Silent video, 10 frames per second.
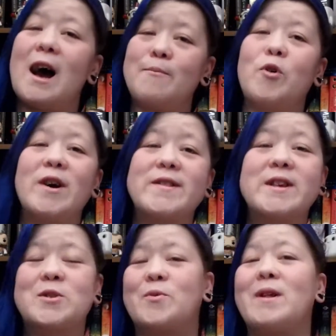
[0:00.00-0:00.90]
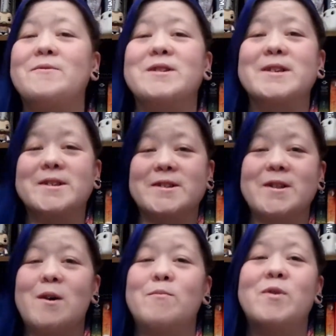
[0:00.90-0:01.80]
I bought this while I was in a
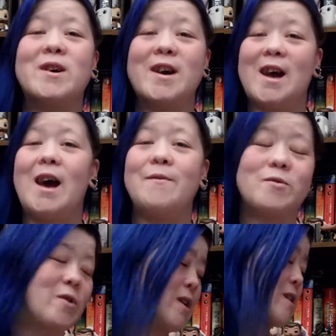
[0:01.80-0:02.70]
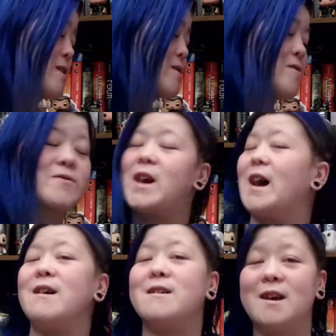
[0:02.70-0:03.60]
slump. Haven't read it. So
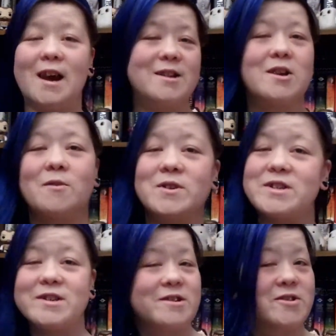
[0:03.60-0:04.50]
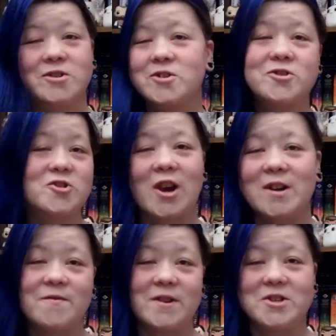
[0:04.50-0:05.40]
yeah, as always,
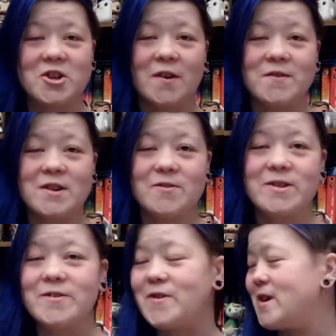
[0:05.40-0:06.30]
trying to finish off series